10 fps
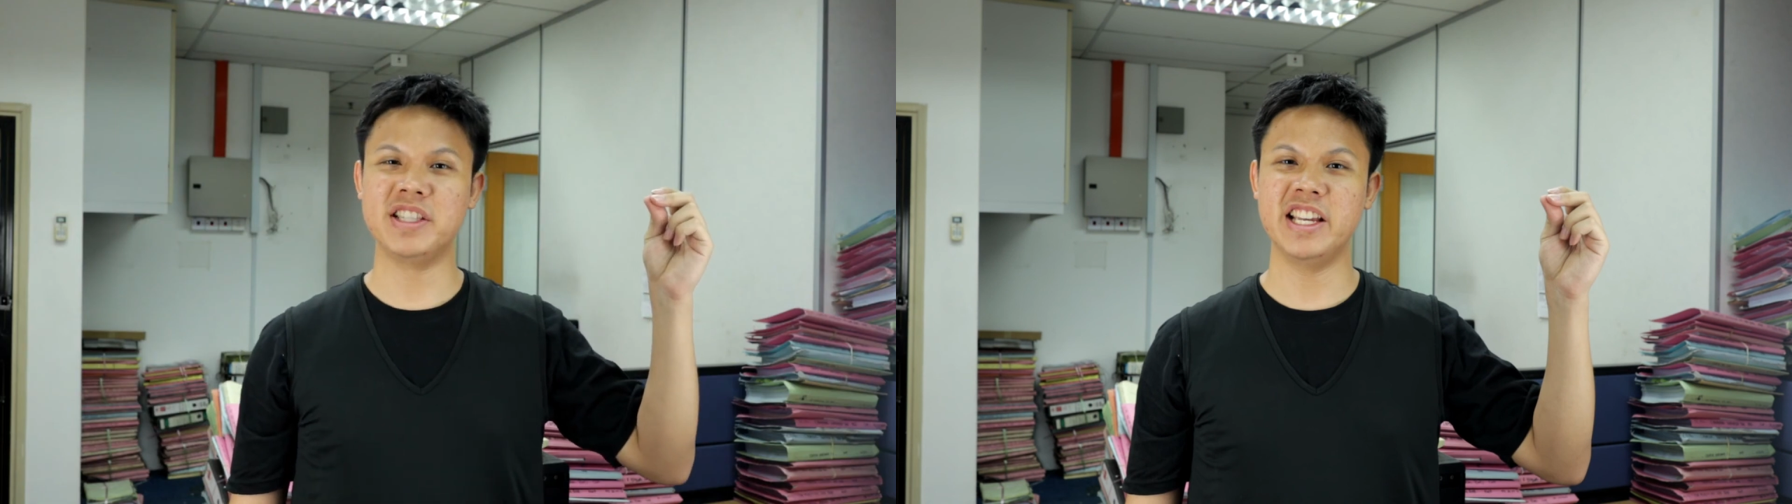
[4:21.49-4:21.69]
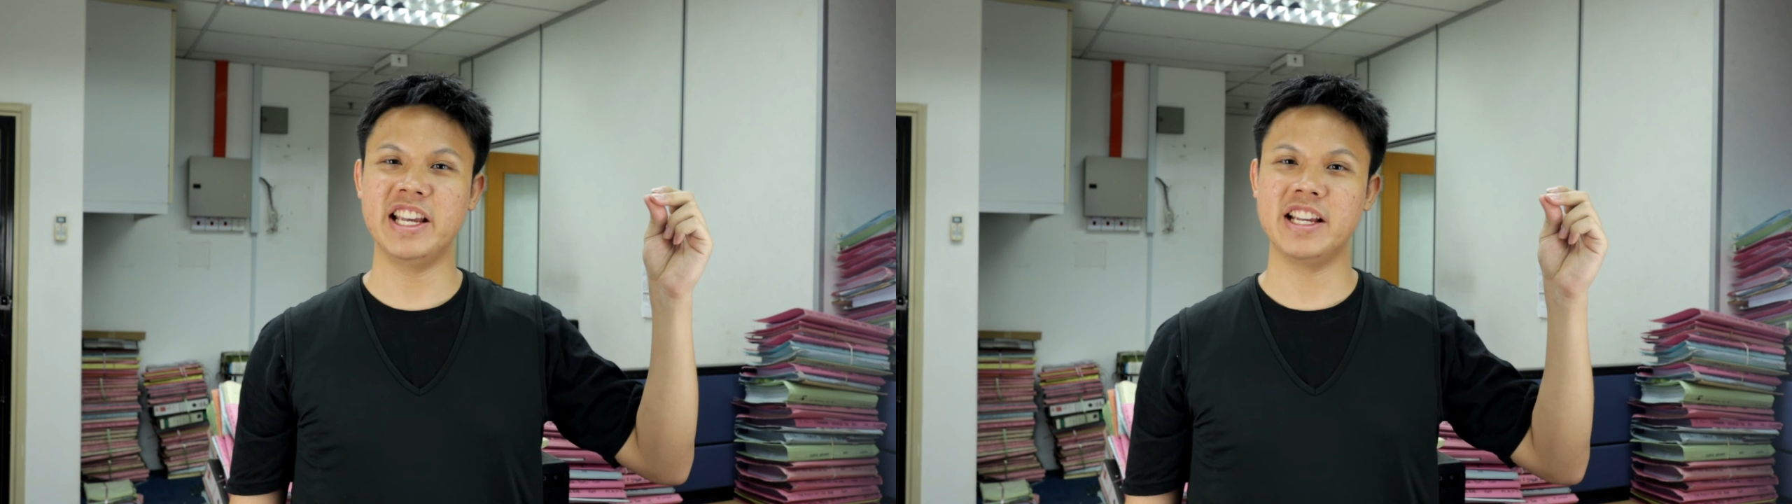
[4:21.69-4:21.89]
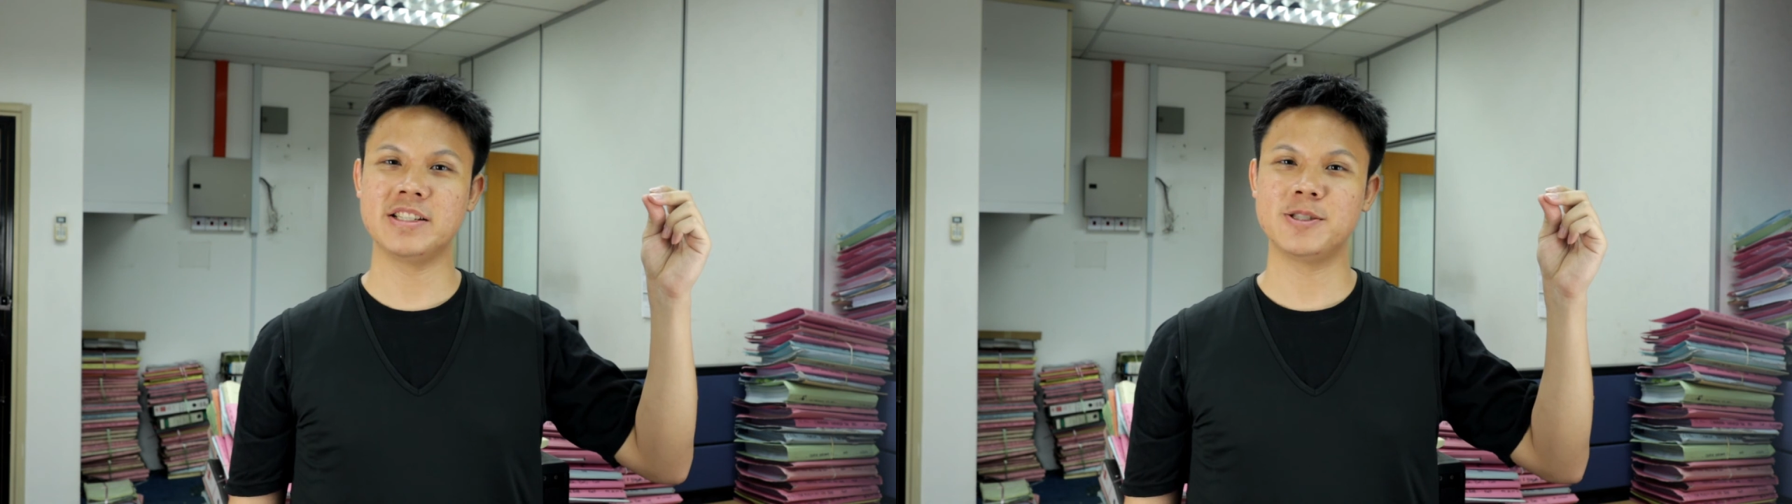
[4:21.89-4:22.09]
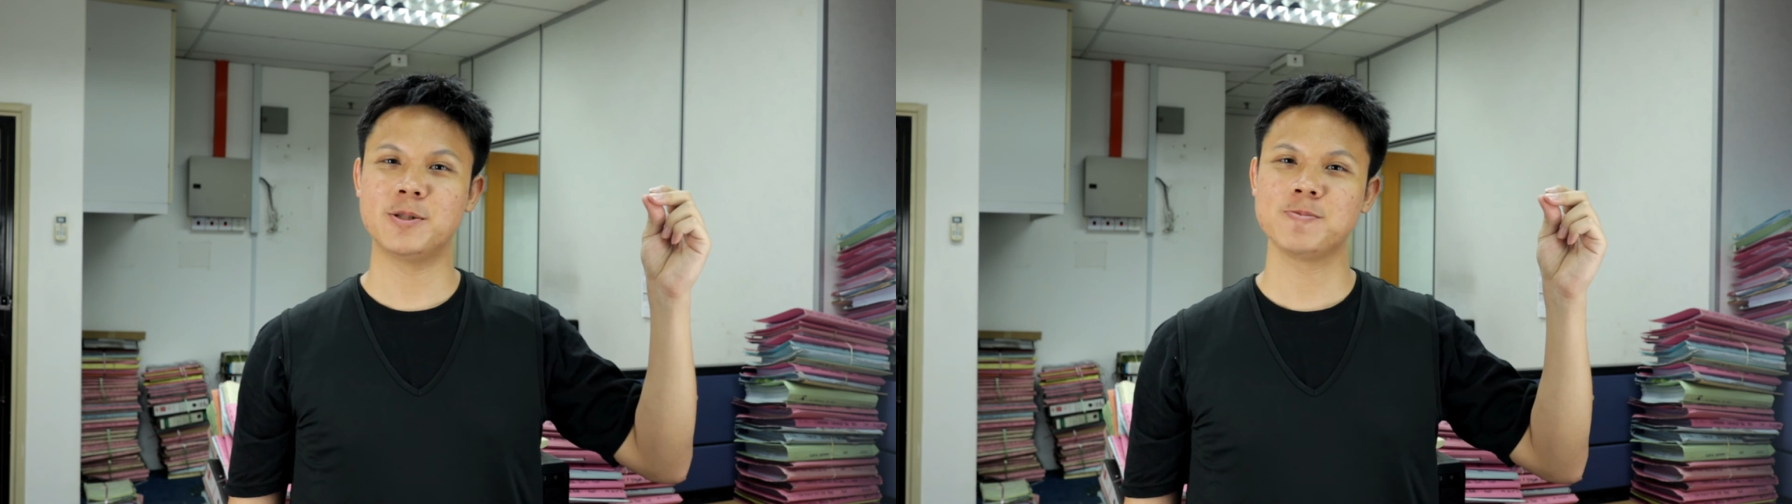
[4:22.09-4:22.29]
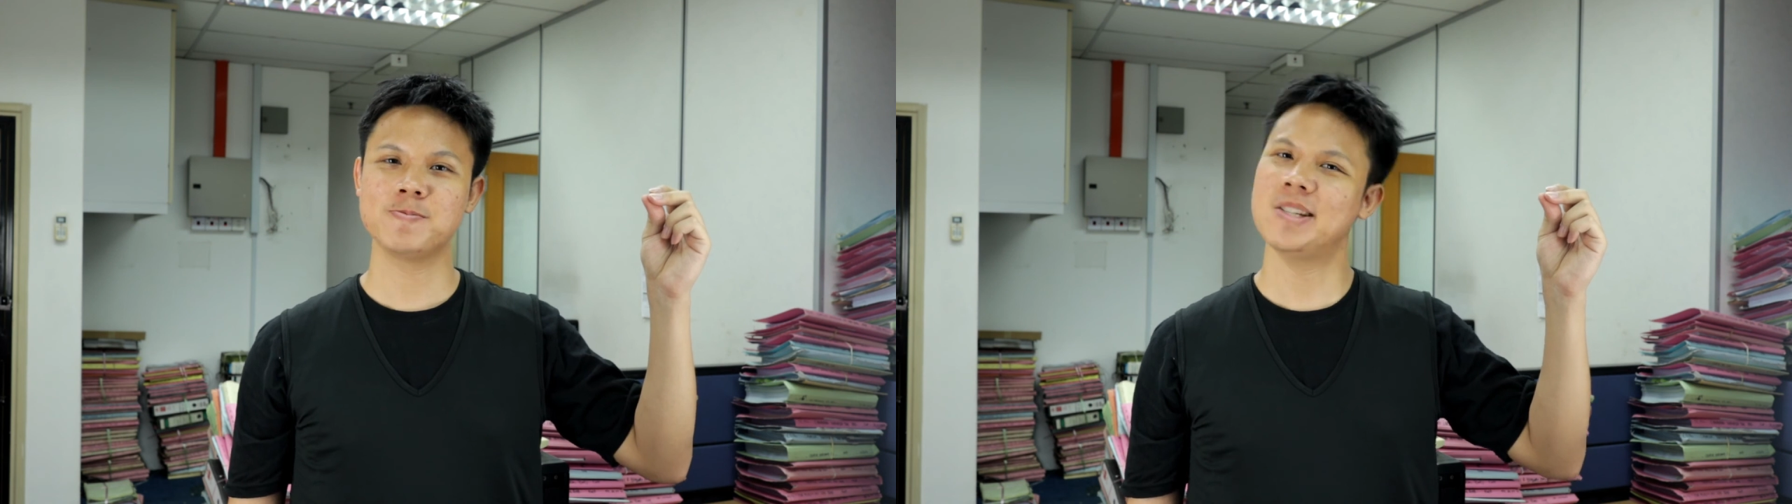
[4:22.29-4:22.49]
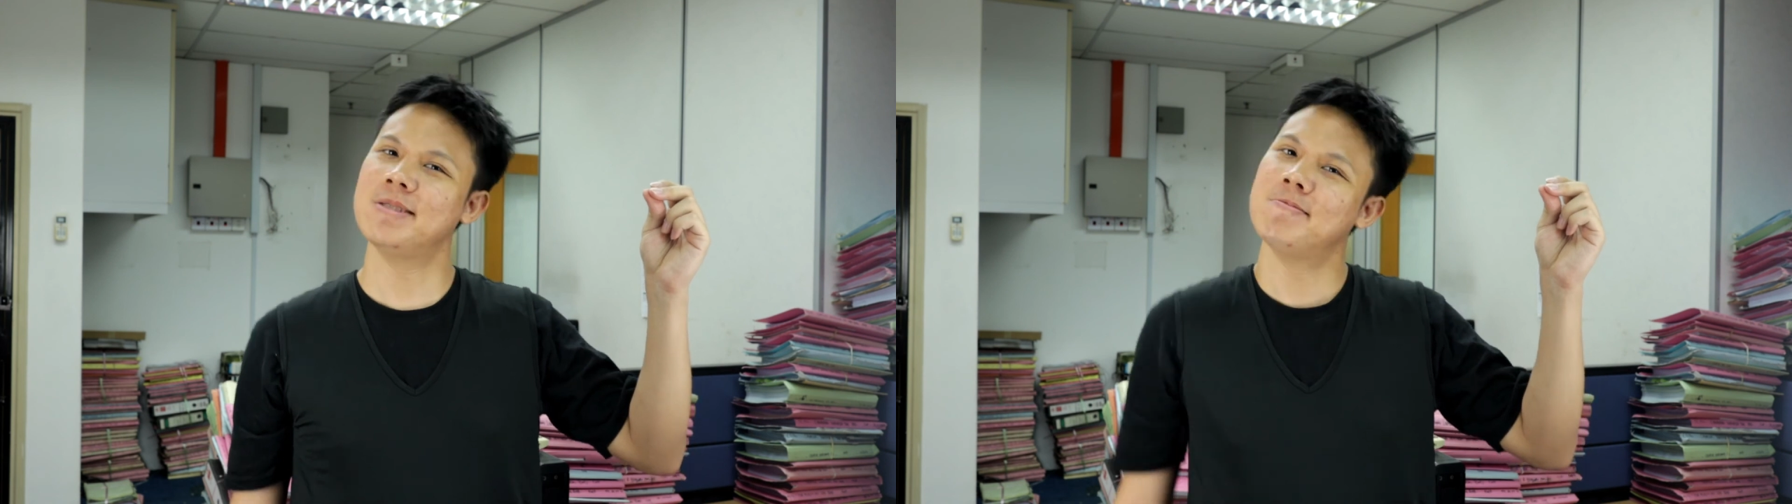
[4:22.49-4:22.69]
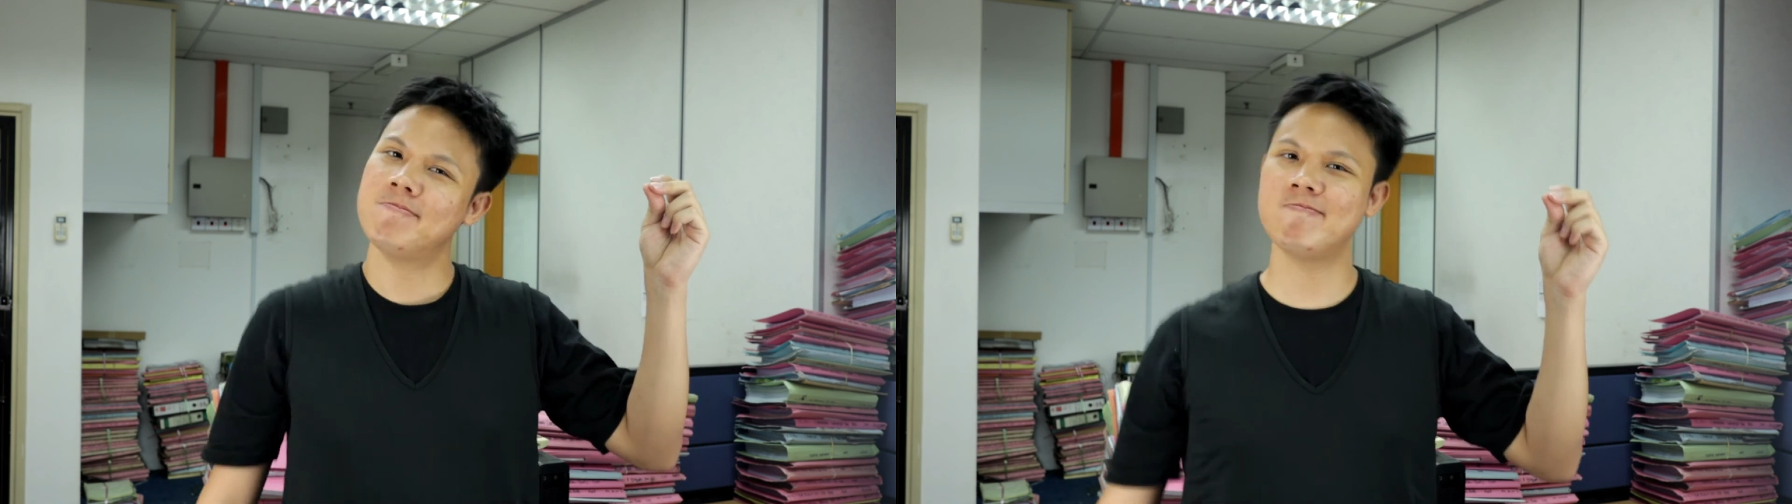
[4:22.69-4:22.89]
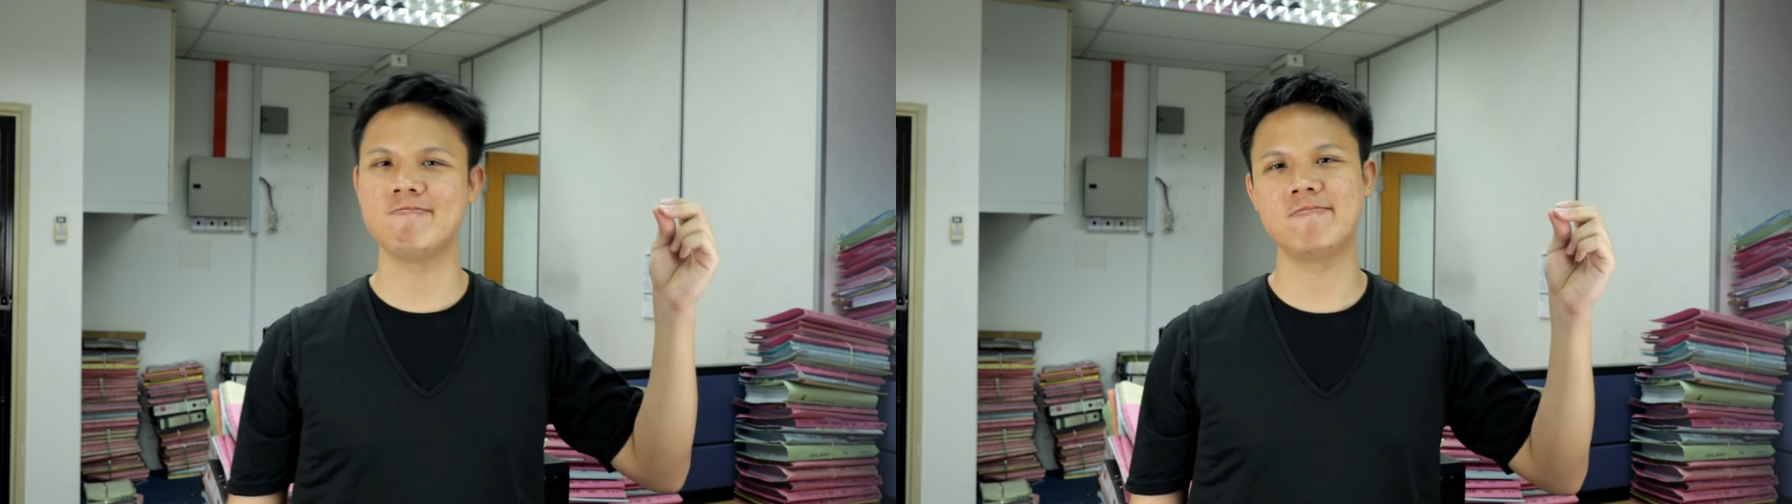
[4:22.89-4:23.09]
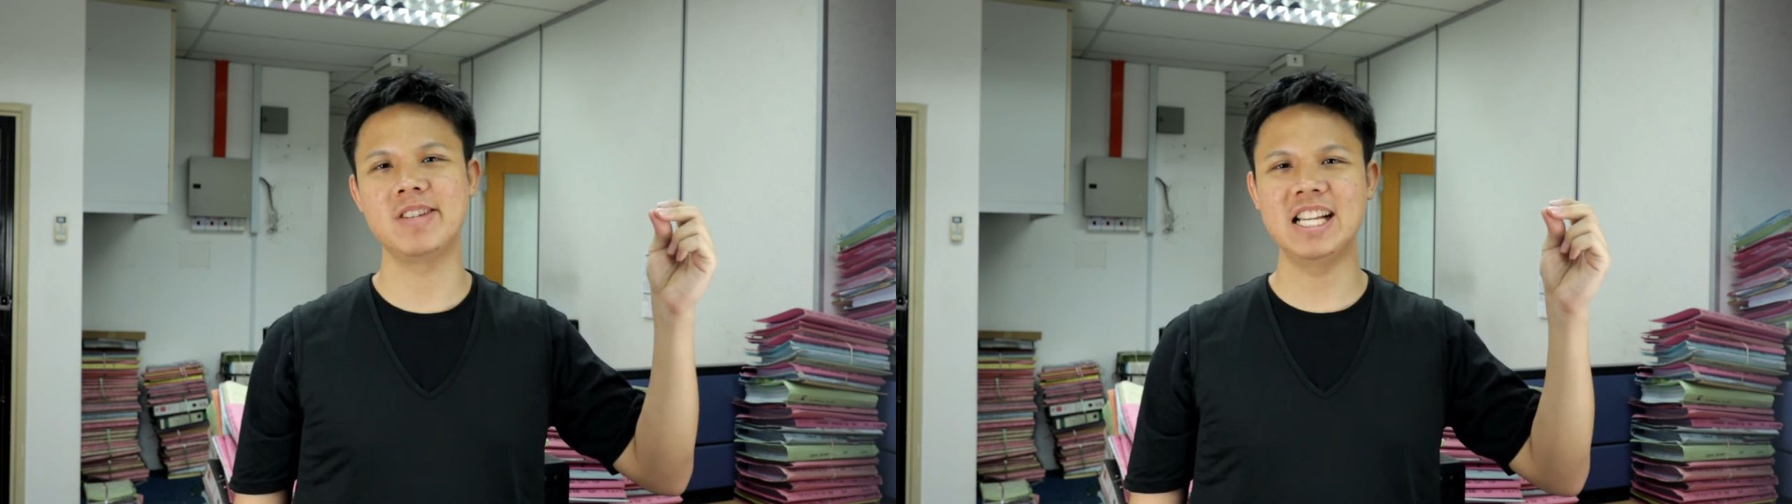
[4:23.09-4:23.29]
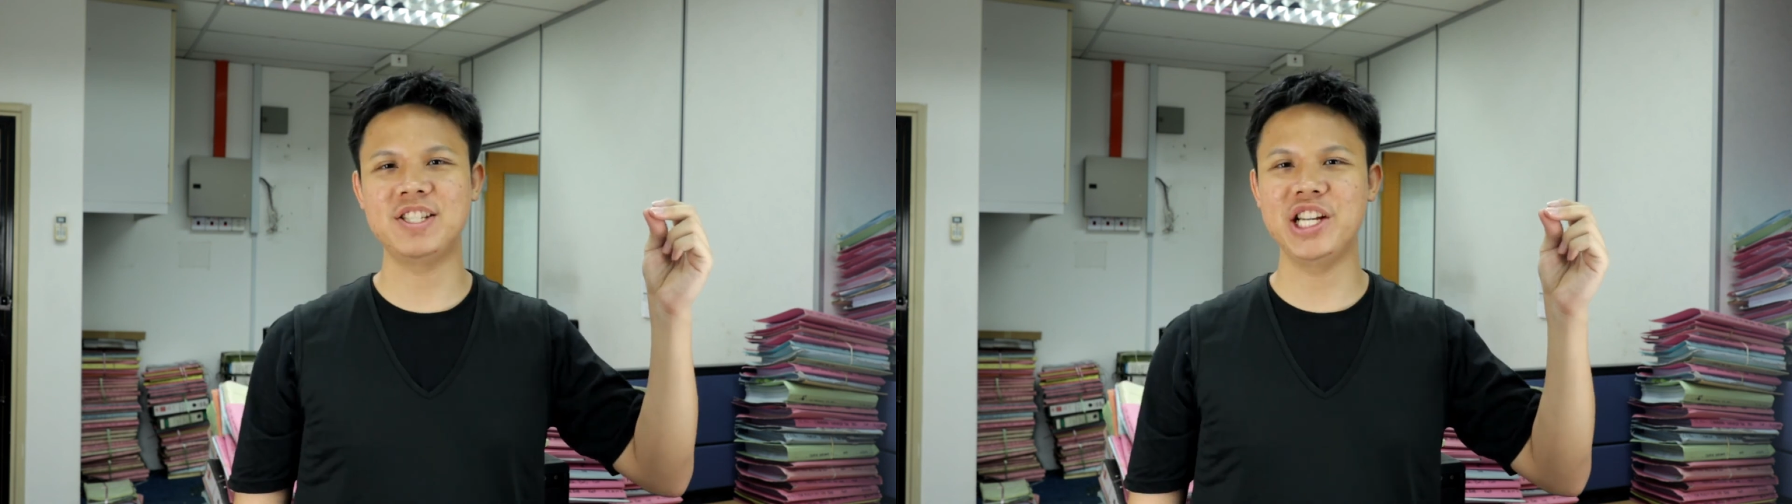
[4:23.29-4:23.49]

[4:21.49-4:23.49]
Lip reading: day. Let's